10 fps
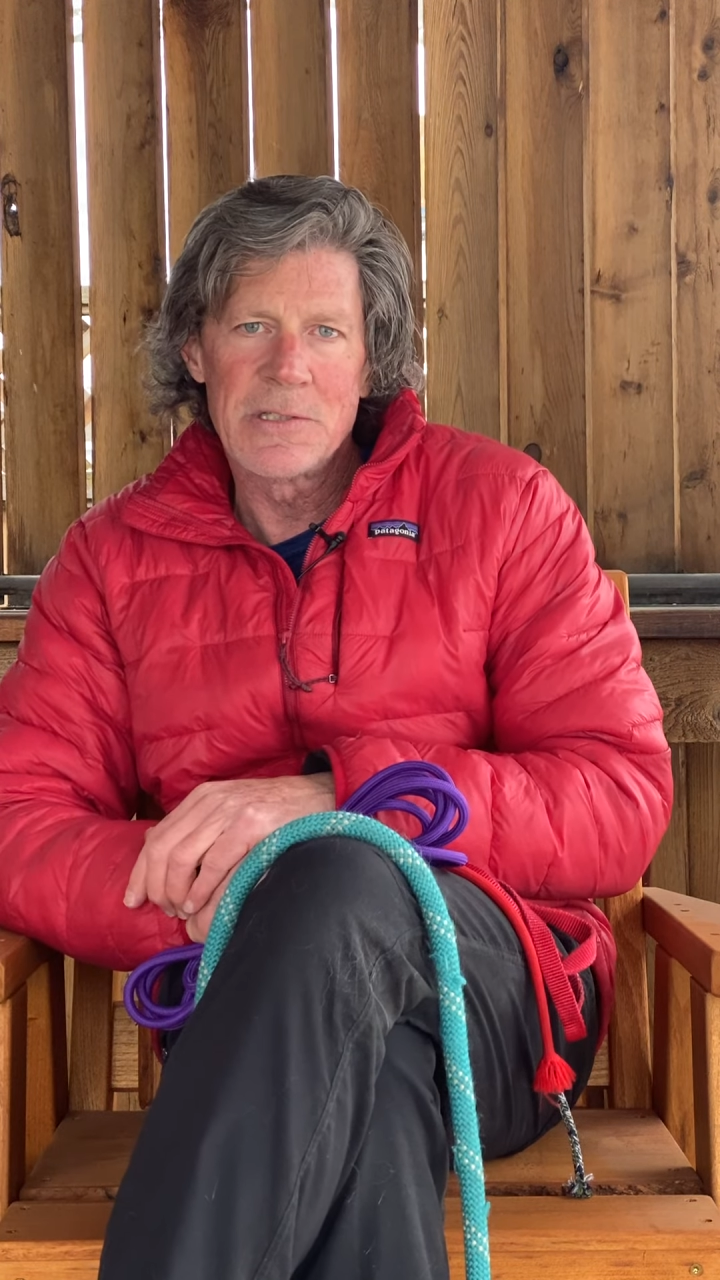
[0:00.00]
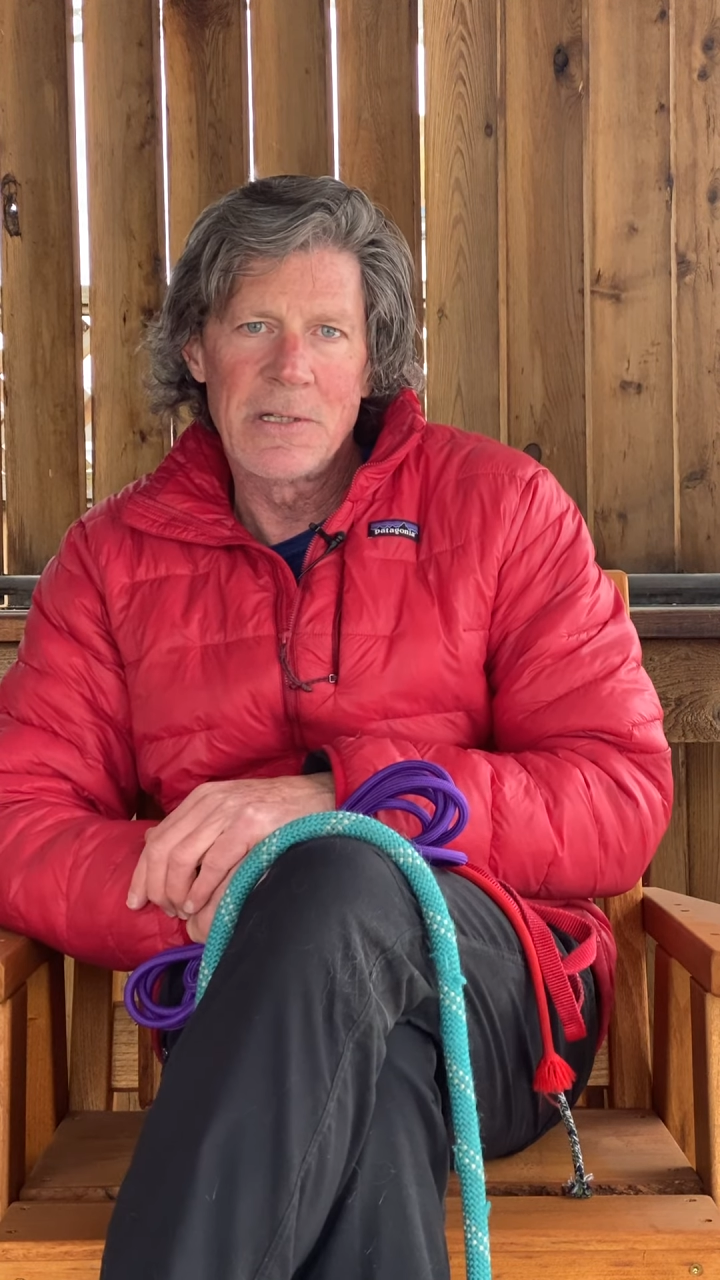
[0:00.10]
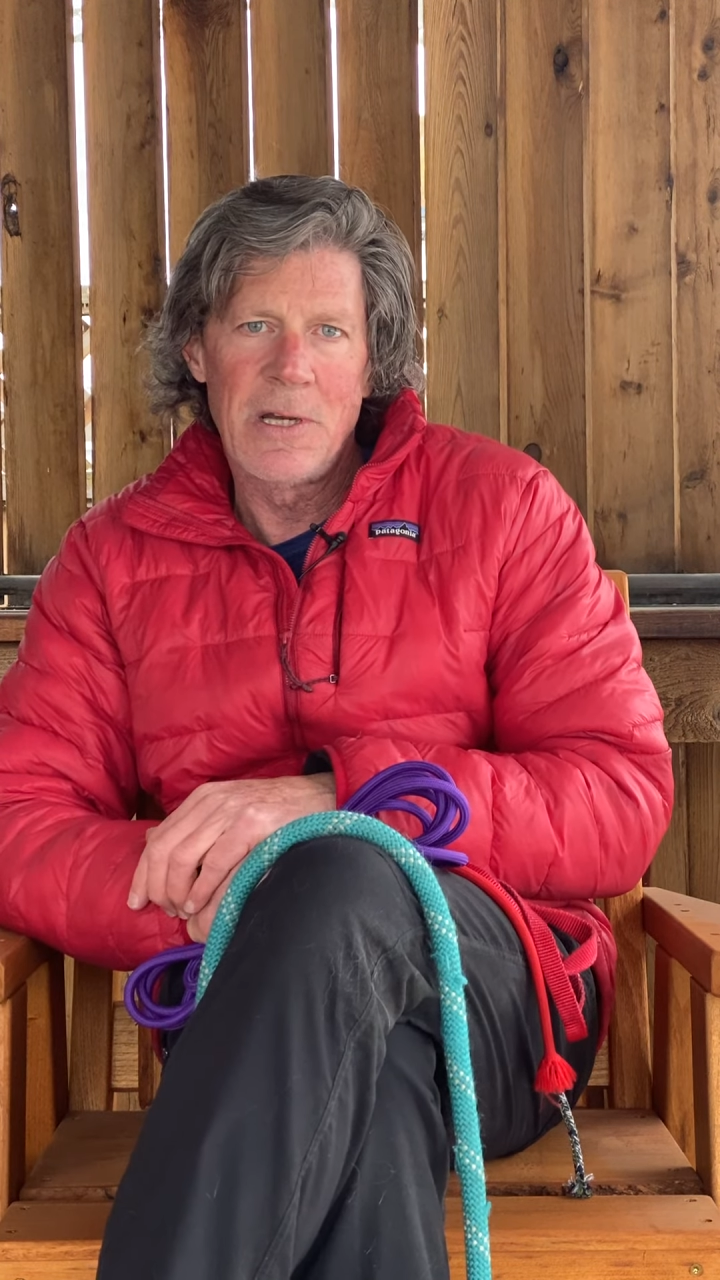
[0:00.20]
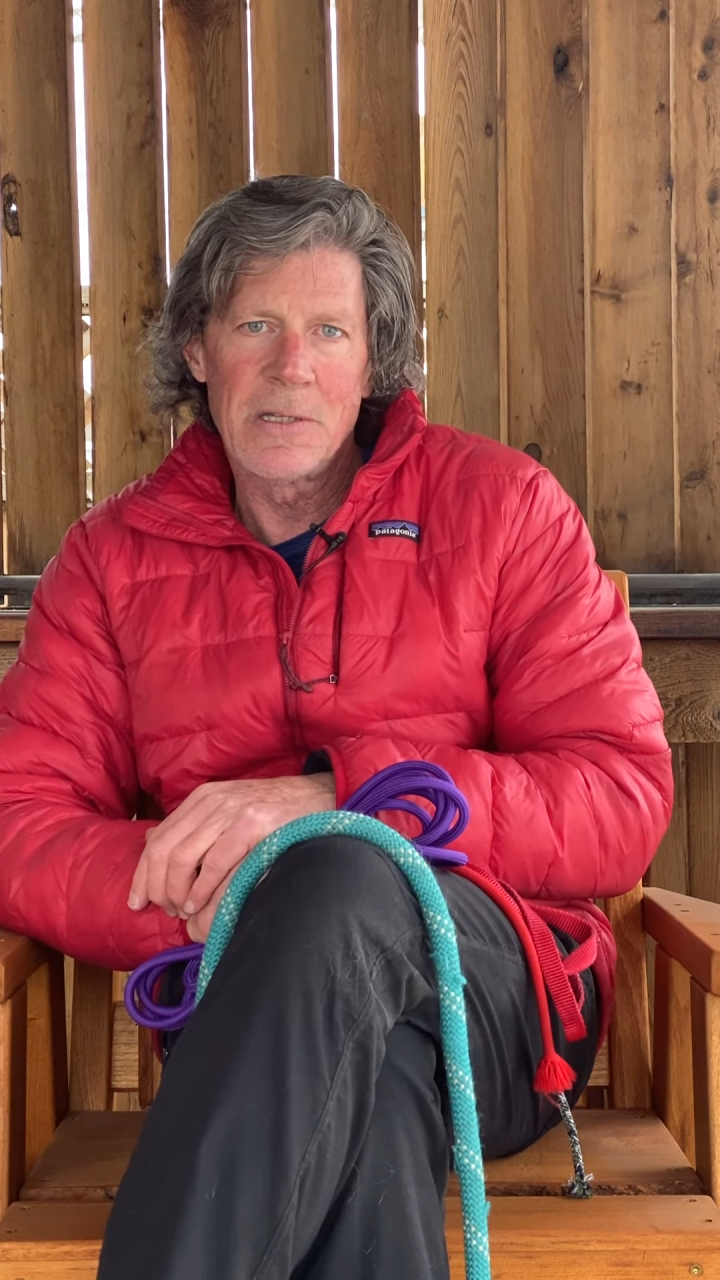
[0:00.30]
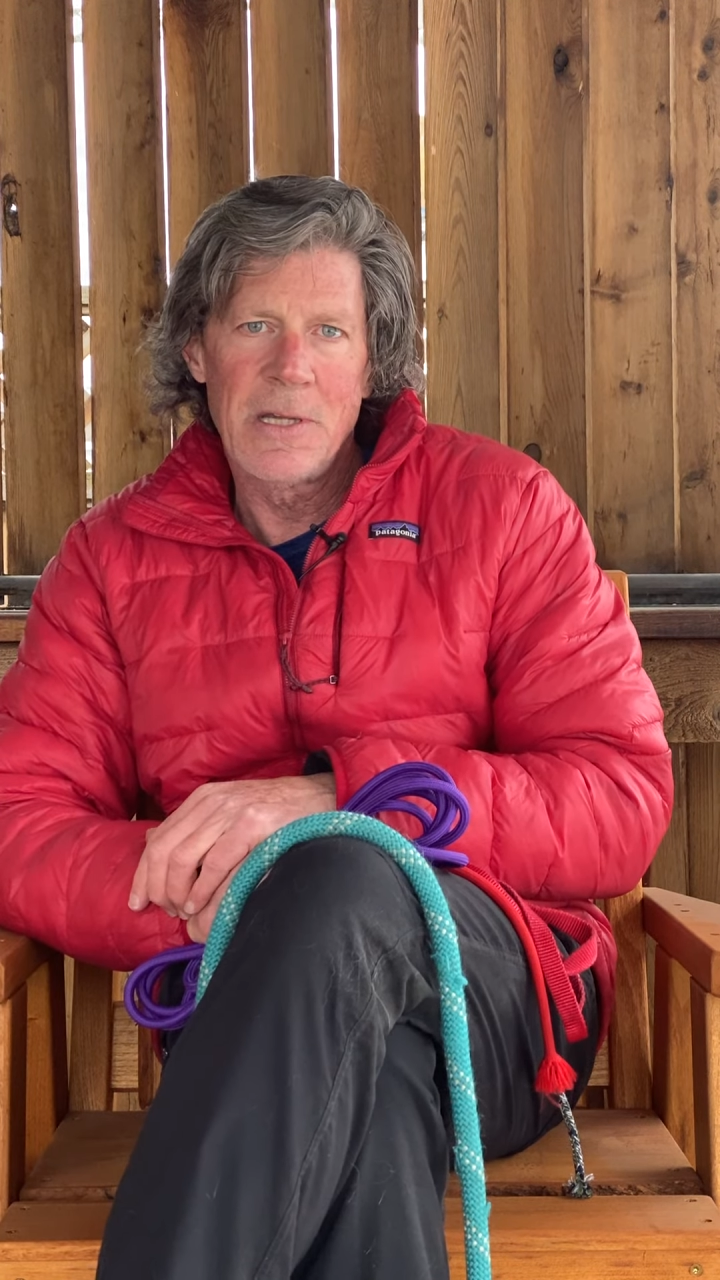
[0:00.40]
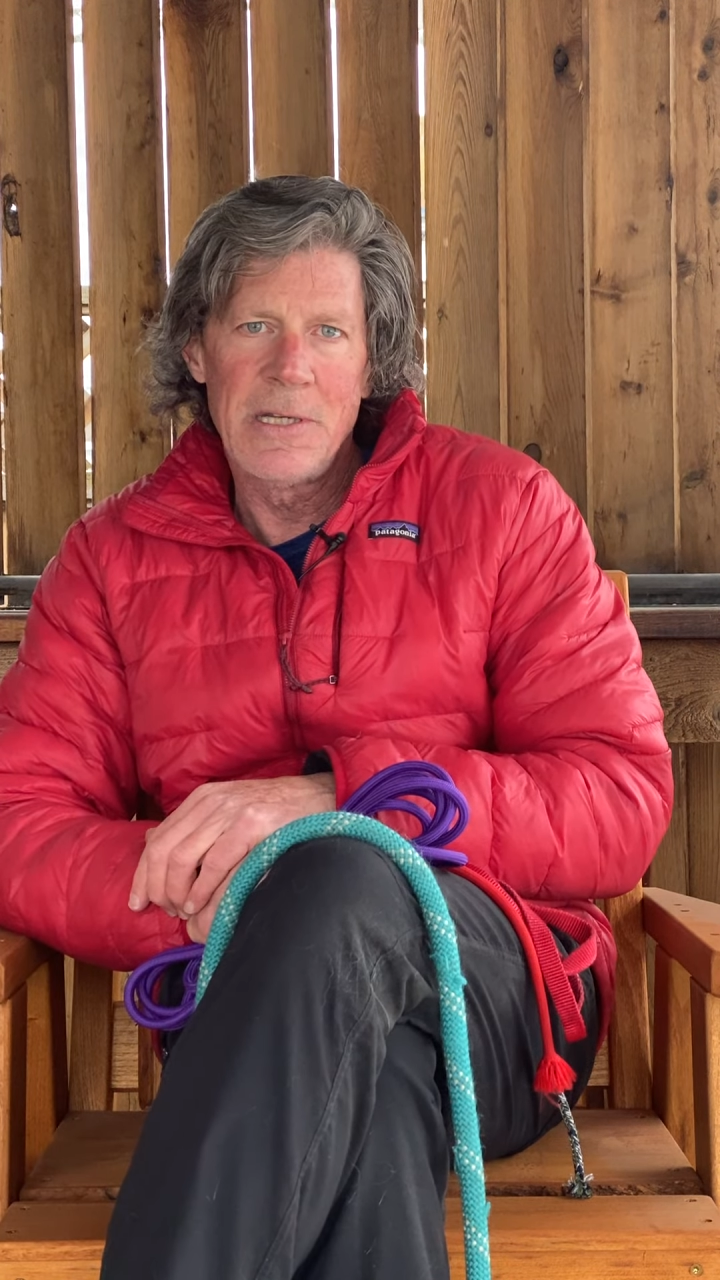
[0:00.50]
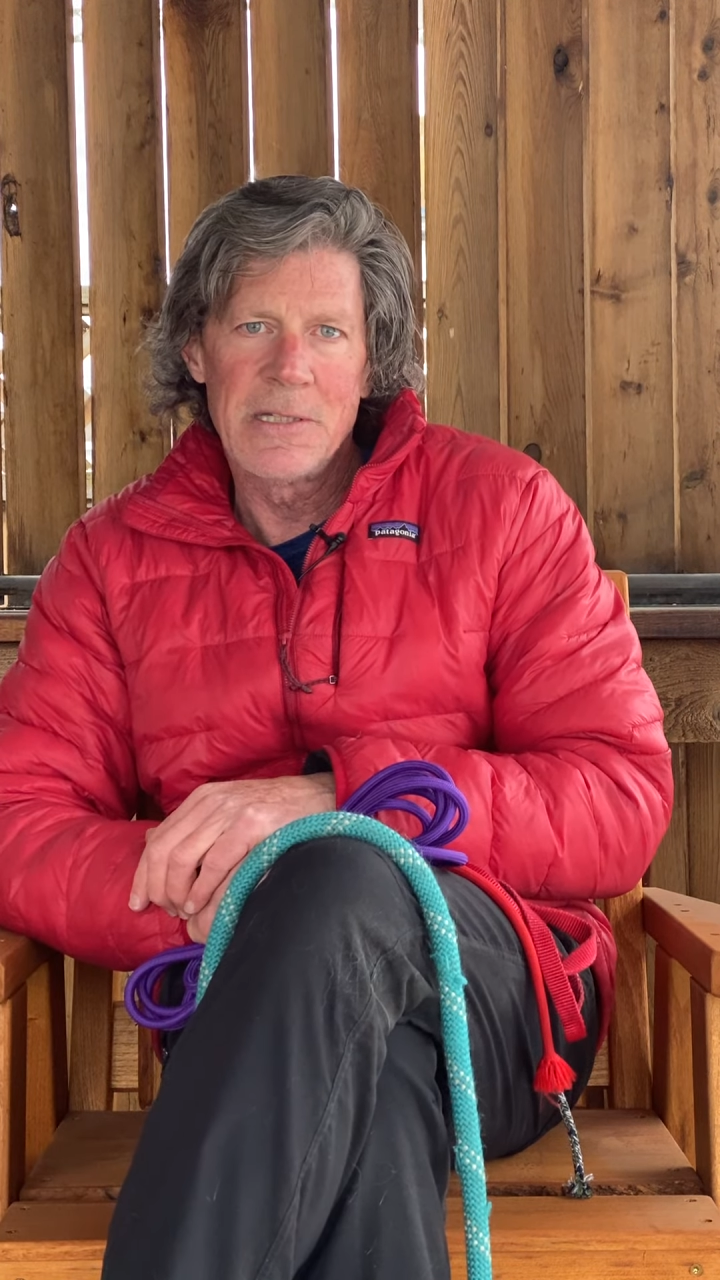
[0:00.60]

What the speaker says: and long line